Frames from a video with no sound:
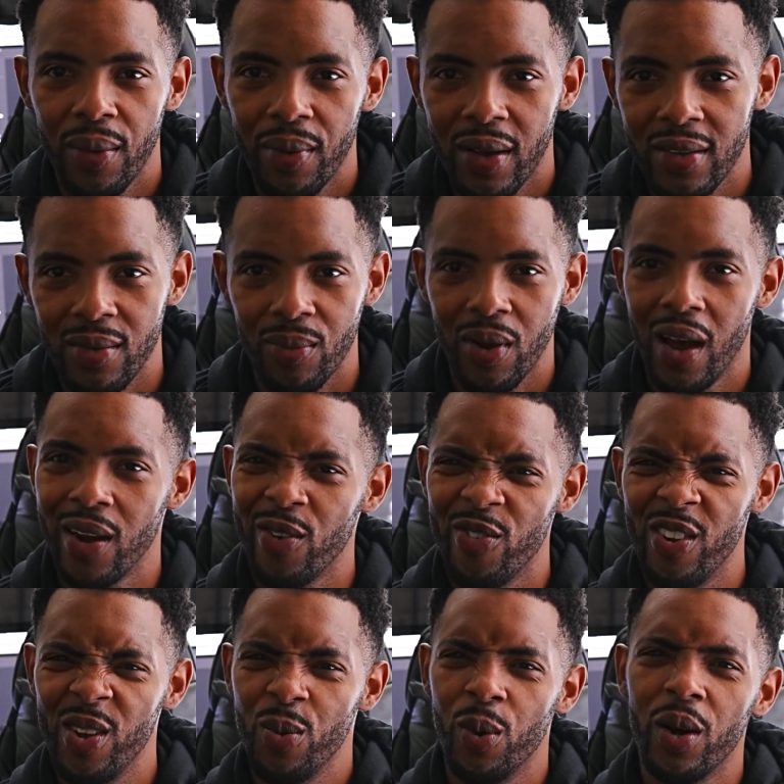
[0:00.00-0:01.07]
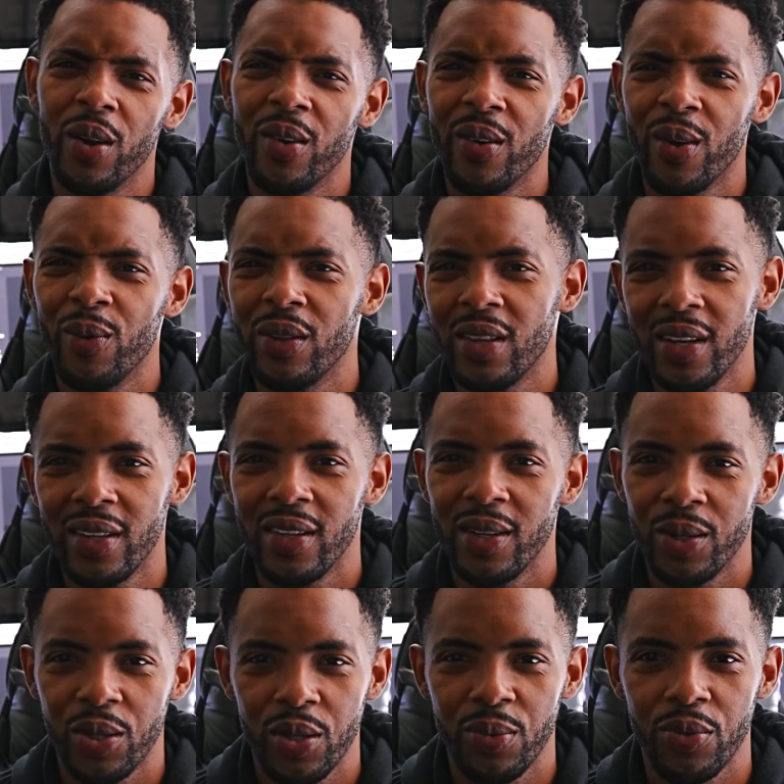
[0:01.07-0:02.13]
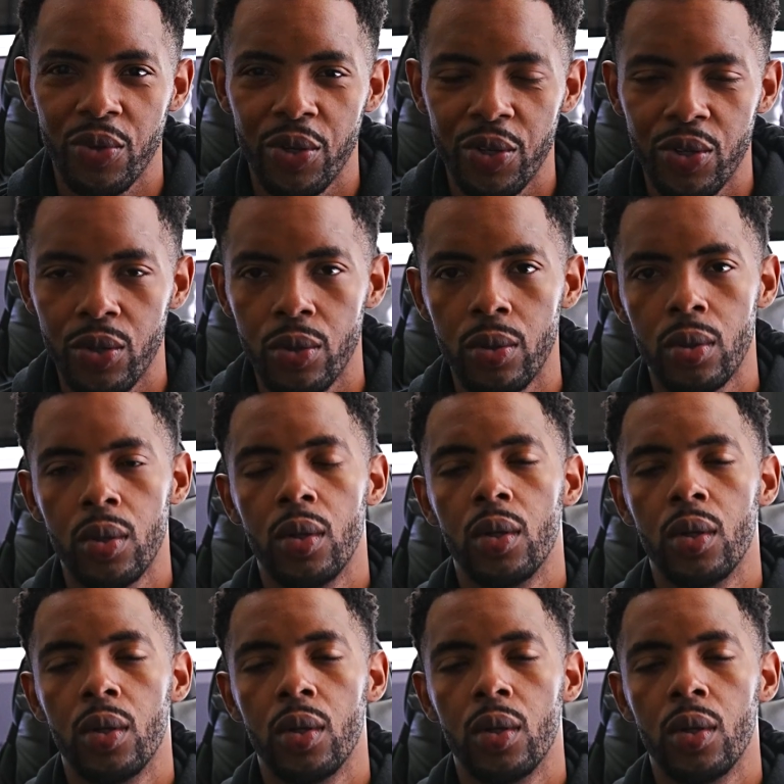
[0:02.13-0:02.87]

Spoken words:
because I'm kind of really wondering what the dealership's going to do,